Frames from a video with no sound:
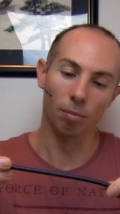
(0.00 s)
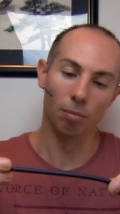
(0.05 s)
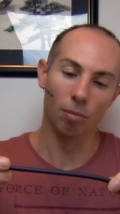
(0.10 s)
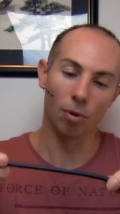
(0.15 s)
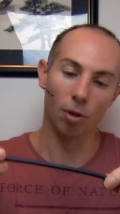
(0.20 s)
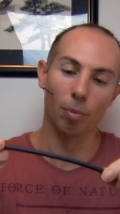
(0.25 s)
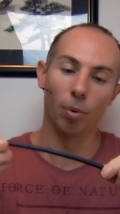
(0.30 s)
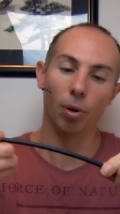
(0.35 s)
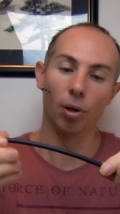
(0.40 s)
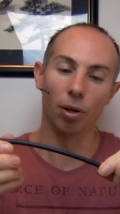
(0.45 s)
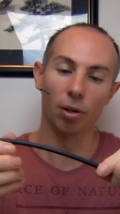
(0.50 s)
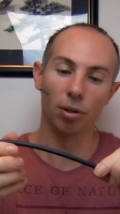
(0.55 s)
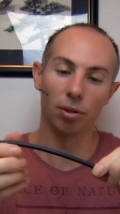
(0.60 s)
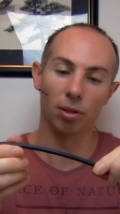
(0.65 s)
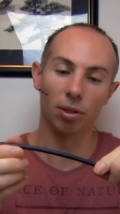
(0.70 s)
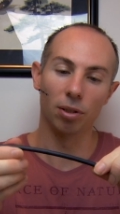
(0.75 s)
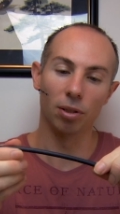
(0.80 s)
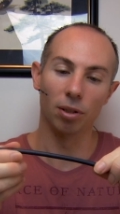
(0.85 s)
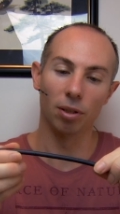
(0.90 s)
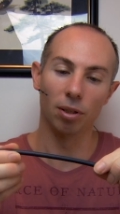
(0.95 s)
the
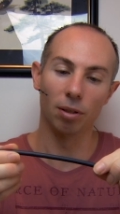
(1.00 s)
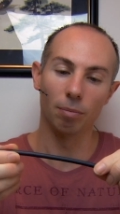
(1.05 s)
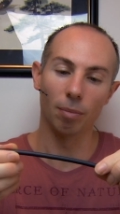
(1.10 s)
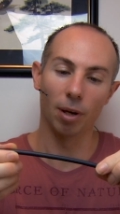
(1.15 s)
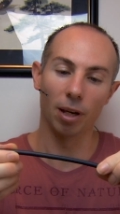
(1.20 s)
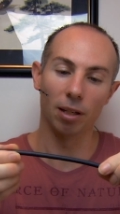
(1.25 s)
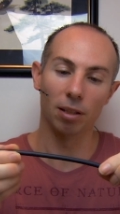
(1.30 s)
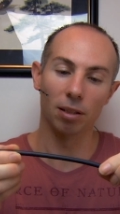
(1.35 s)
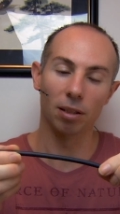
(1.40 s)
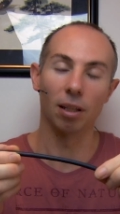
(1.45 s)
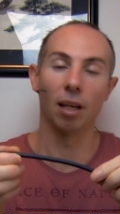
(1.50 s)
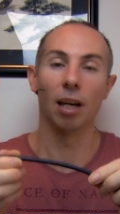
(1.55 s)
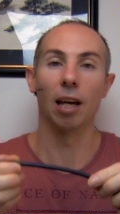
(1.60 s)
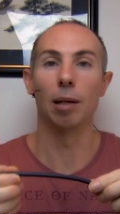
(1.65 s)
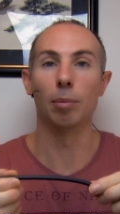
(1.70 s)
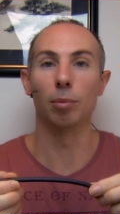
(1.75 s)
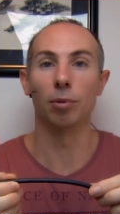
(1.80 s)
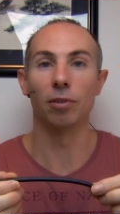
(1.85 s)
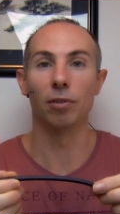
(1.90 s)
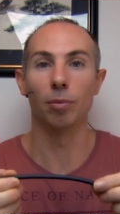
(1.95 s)
person that makes the
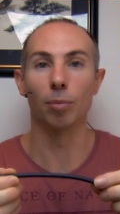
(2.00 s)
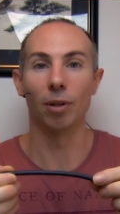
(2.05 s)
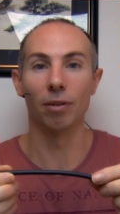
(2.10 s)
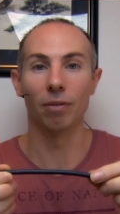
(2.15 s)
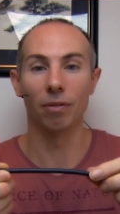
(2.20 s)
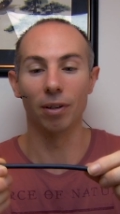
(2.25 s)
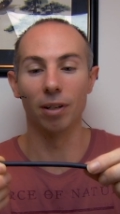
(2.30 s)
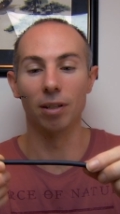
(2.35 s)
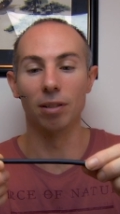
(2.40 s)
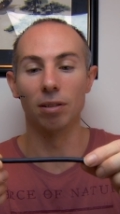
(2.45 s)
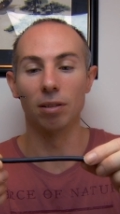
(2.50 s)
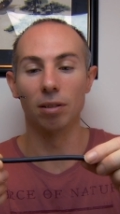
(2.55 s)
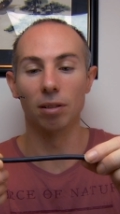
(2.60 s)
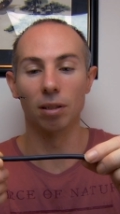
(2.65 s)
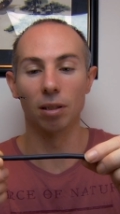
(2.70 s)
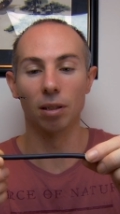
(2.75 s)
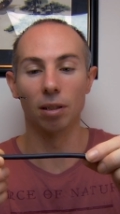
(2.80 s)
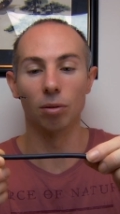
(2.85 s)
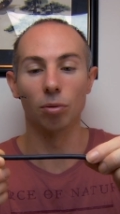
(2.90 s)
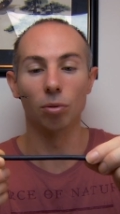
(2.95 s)
cables for my
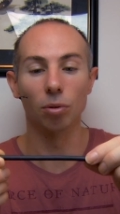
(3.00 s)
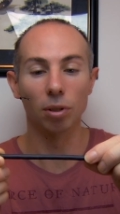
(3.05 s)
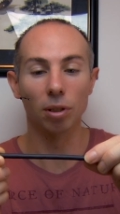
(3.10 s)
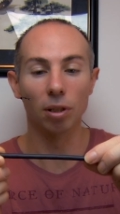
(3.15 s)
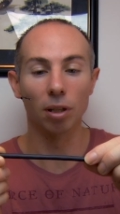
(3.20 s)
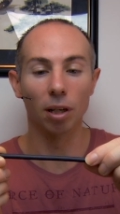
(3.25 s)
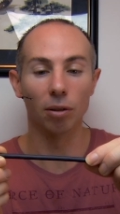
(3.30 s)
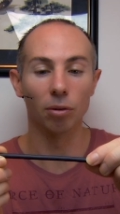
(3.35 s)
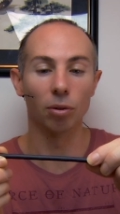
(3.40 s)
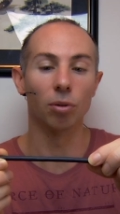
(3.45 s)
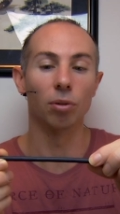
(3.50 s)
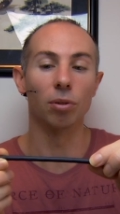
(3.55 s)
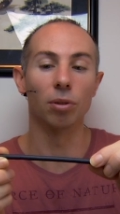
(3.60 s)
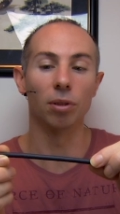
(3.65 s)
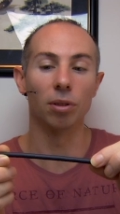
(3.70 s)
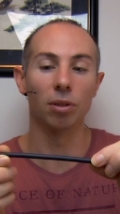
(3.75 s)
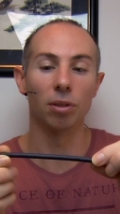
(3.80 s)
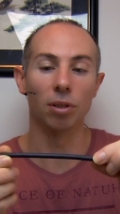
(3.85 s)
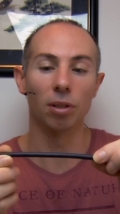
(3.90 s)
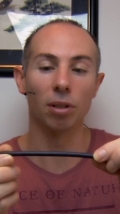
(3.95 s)
friend's audio
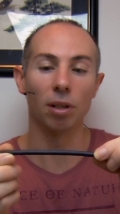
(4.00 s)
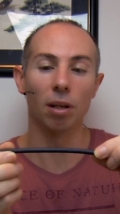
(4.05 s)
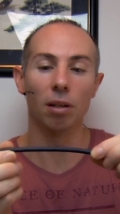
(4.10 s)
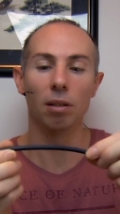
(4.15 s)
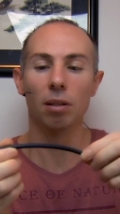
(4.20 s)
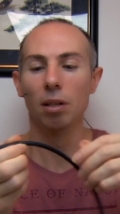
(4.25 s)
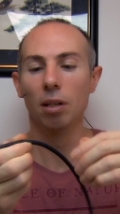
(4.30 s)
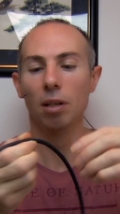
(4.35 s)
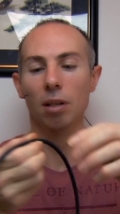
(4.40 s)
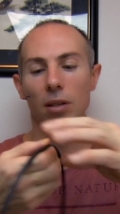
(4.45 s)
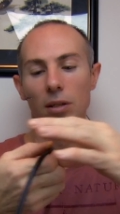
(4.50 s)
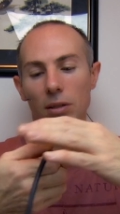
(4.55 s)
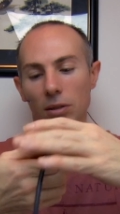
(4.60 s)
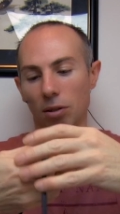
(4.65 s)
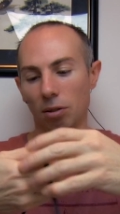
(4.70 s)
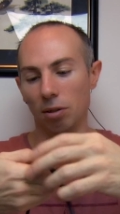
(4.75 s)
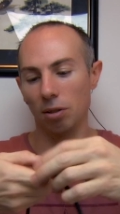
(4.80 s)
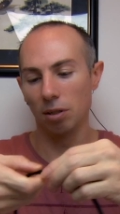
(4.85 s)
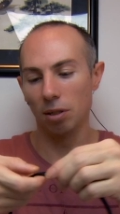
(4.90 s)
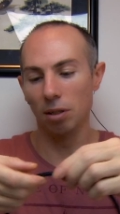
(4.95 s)
recording studio.
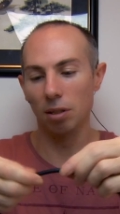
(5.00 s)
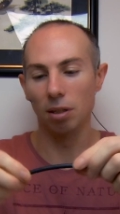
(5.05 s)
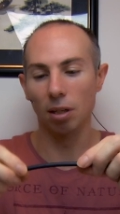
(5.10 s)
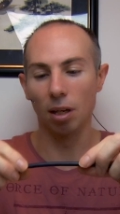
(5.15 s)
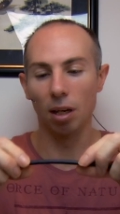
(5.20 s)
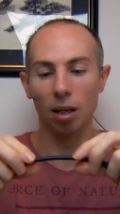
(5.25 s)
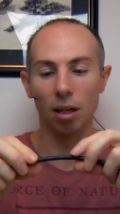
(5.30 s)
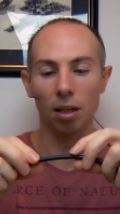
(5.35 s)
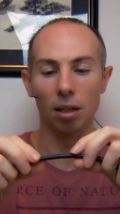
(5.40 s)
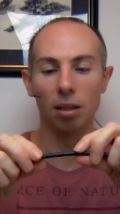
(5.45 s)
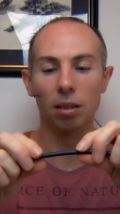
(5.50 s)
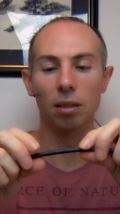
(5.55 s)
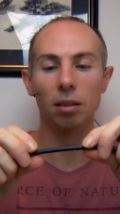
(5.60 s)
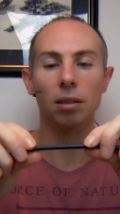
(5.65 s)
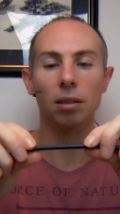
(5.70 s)
So this is a